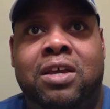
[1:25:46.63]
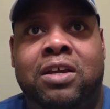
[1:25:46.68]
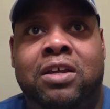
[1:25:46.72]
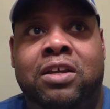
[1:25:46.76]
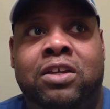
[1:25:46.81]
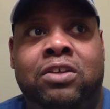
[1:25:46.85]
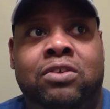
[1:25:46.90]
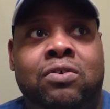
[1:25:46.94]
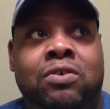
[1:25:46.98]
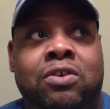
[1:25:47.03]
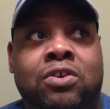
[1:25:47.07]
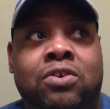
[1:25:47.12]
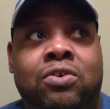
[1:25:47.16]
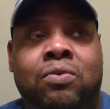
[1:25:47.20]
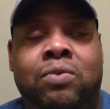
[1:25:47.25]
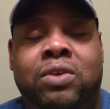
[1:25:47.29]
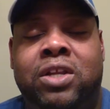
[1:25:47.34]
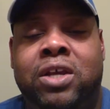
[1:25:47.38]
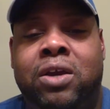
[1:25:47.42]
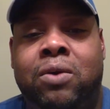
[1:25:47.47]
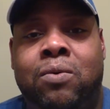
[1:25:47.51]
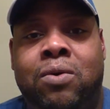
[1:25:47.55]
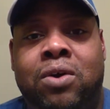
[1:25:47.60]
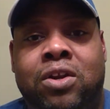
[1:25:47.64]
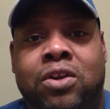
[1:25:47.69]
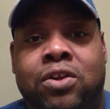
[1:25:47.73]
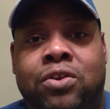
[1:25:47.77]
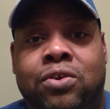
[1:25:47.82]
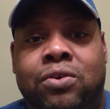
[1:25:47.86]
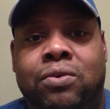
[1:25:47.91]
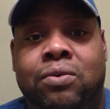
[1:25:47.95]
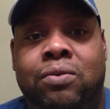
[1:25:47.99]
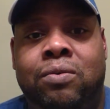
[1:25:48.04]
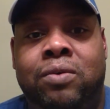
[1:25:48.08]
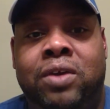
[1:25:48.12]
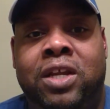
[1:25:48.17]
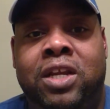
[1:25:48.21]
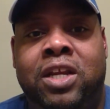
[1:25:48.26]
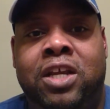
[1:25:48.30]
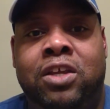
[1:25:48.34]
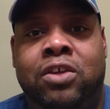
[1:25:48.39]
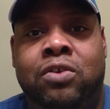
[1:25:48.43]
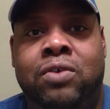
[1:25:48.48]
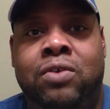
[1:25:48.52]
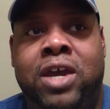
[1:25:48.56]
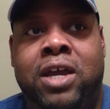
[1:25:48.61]
is going to do what they want to do, and
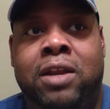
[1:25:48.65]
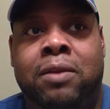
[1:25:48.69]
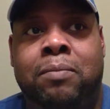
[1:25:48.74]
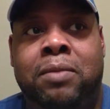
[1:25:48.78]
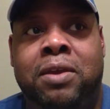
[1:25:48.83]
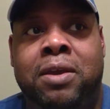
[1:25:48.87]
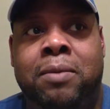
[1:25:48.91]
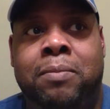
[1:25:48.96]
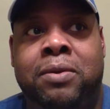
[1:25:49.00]
then you got to be